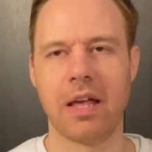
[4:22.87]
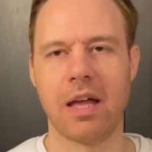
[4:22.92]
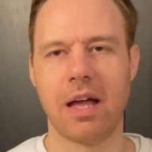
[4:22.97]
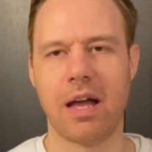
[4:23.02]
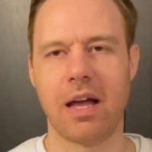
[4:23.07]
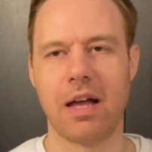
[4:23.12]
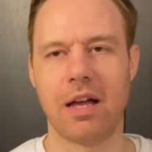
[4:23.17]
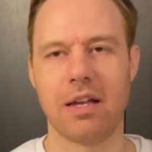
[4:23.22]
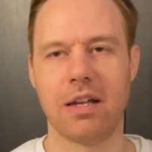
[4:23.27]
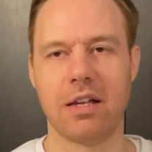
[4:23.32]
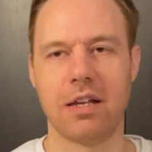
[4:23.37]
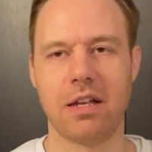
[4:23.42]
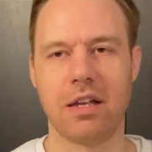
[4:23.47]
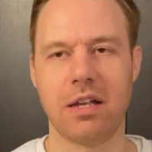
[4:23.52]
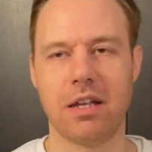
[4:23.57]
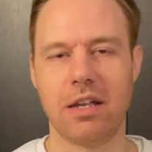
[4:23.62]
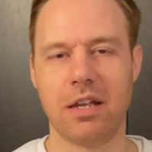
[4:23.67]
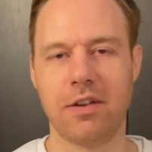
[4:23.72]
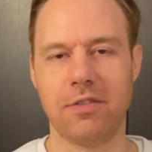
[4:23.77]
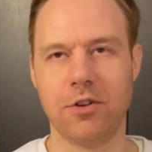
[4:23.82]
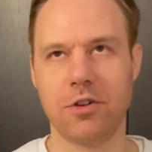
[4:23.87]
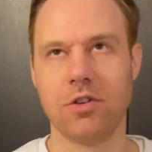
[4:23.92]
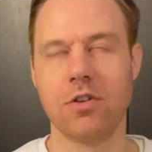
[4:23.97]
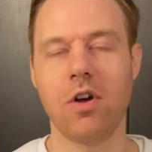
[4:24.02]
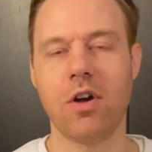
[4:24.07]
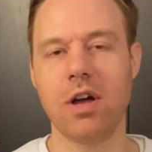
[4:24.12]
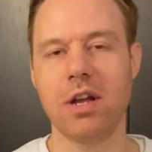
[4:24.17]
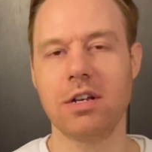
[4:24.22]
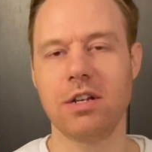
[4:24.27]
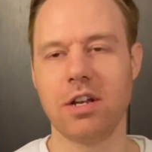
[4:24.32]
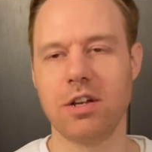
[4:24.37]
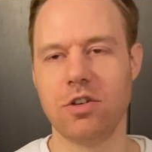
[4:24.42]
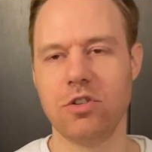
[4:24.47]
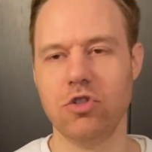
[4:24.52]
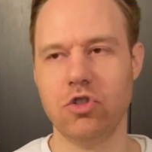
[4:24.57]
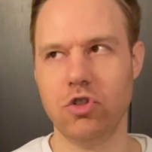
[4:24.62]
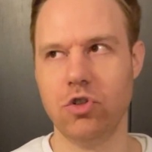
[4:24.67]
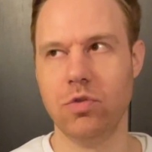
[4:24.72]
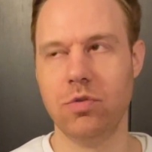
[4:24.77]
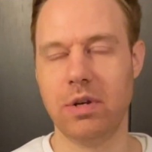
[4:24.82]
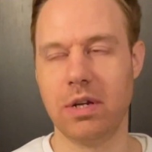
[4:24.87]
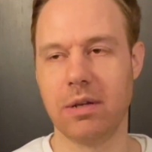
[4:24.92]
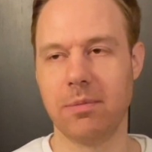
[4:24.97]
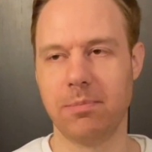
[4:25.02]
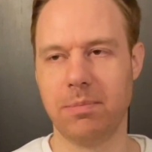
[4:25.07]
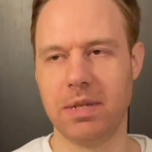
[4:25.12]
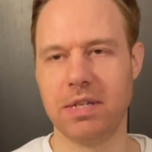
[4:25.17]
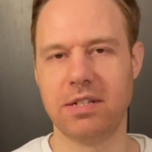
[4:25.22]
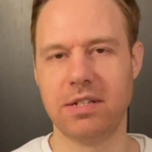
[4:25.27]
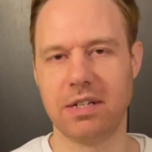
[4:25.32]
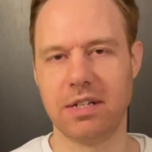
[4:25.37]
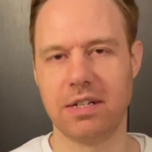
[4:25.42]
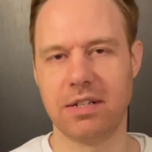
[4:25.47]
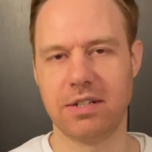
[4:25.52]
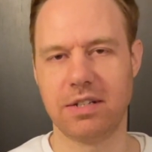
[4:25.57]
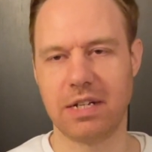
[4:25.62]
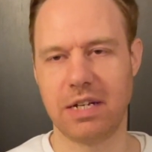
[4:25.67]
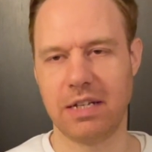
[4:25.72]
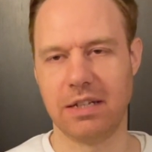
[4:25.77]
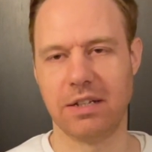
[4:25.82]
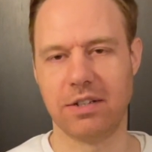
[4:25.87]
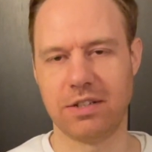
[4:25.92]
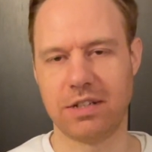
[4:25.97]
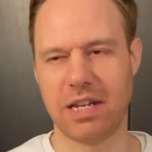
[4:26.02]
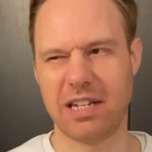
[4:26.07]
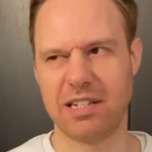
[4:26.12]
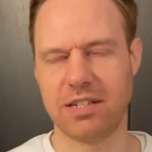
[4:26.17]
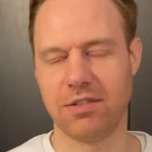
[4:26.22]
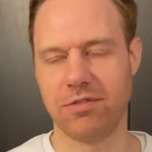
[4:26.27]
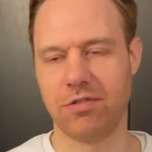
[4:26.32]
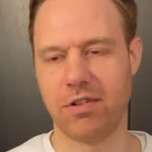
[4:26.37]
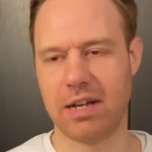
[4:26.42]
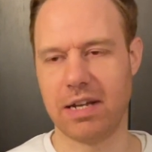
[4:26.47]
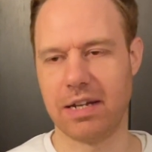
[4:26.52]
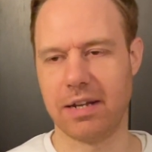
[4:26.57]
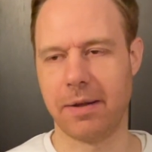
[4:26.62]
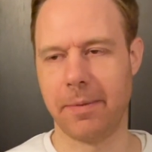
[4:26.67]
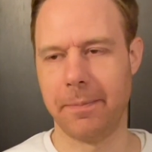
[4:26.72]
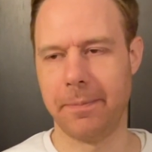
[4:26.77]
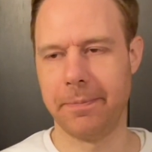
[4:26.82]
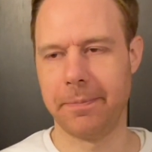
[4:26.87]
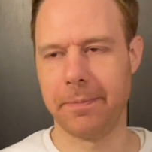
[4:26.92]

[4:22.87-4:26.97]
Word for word: Uh, if you're not doing business in the sense of like,